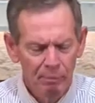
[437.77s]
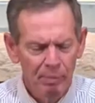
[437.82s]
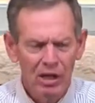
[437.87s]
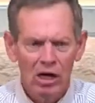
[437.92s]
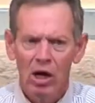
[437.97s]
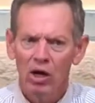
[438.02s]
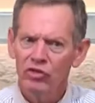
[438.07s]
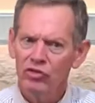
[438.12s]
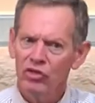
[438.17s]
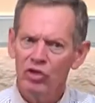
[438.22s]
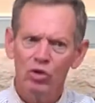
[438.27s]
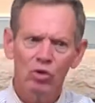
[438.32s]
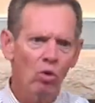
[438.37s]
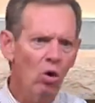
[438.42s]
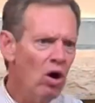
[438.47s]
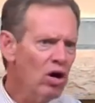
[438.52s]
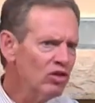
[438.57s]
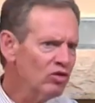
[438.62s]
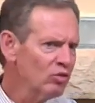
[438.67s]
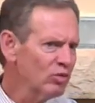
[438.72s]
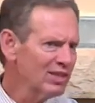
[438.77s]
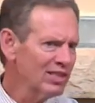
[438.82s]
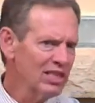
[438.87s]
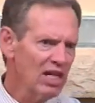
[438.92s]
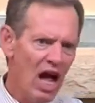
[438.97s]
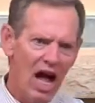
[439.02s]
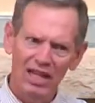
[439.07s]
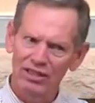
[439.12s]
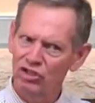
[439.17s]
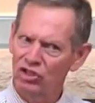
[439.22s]
Because the cross was
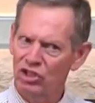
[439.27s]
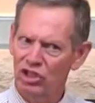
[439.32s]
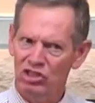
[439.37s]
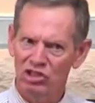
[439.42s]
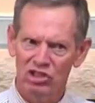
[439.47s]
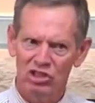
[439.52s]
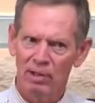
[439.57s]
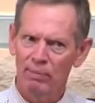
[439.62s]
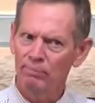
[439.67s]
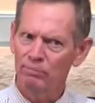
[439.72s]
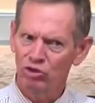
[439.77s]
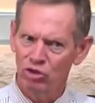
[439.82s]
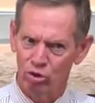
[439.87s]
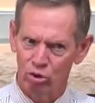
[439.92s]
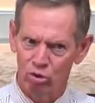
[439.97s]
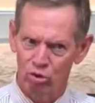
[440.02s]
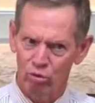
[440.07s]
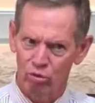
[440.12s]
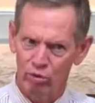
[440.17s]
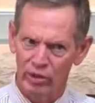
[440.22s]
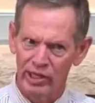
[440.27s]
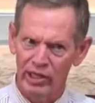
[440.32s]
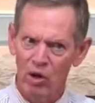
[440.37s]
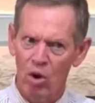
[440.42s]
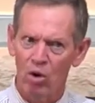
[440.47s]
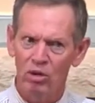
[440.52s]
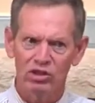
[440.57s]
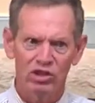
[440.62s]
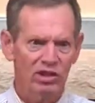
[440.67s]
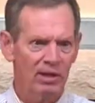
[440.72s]
not just some jewelry
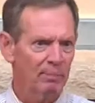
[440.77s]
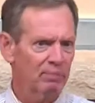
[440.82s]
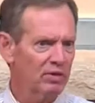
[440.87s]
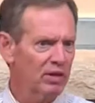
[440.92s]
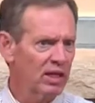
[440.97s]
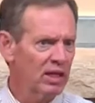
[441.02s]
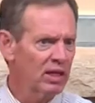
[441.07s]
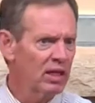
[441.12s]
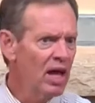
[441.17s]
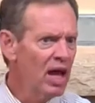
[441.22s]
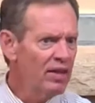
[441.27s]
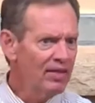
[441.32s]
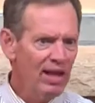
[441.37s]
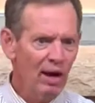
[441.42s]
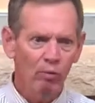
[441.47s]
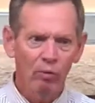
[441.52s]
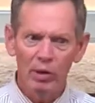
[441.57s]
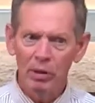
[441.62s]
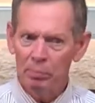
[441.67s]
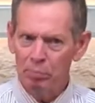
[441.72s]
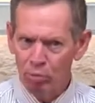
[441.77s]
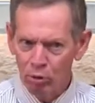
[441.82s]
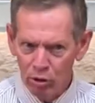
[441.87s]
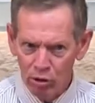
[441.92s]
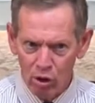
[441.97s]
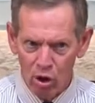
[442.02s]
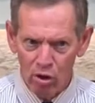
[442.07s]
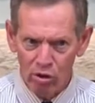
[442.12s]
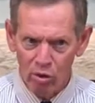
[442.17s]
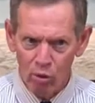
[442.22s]
or something that we
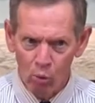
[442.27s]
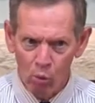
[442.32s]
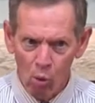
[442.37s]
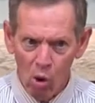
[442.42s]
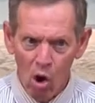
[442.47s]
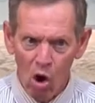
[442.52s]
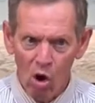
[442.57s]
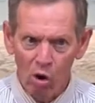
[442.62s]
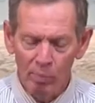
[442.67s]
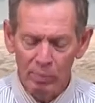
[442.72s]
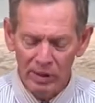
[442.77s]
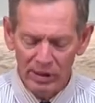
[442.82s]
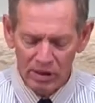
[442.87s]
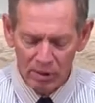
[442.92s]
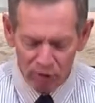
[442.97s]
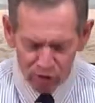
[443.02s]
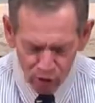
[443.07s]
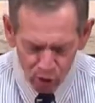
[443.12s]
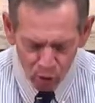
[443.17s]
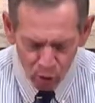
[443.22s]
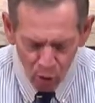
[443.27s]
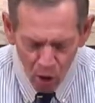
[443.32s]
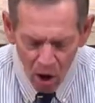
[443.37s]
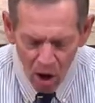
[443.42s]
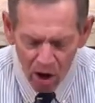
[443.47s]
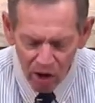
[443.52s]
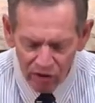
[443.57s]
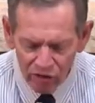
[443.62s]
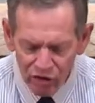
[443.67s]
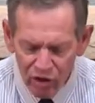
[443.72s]
put on a wall, but the
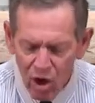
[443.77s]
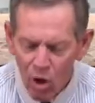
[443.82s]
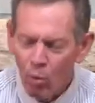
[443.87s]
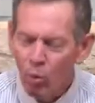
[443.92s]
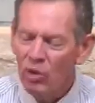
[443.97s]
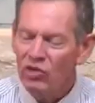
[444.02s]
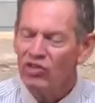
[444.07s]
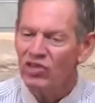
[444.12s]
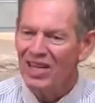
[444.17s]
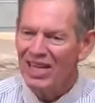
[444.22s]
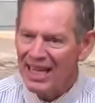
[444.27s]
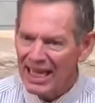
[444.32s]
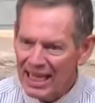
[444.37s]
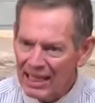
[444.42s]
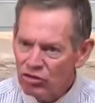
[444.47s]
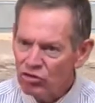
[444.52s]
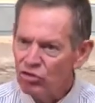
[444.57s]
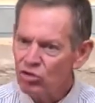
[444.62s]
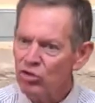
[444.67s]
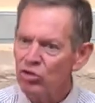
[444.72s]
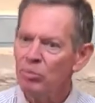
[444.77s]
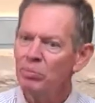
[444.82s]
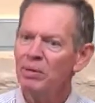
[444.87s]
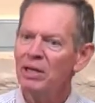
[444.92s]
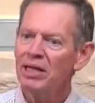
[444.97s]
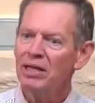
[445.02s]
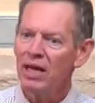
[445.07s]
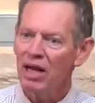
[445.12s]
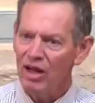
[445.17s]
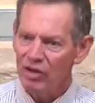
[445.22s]
cross was an
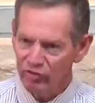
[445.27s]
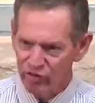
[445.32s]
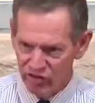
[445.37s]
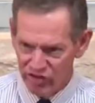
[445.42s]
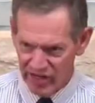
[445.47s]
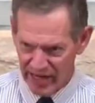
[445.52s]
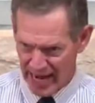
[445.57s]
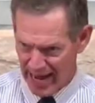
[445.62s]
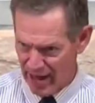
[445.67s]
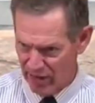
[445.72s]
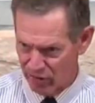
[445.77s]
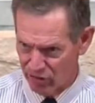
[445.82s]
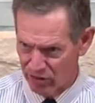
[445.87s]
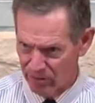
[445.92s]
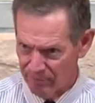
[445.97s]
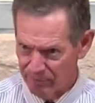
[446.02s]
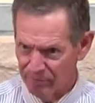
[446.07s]
instrument of death.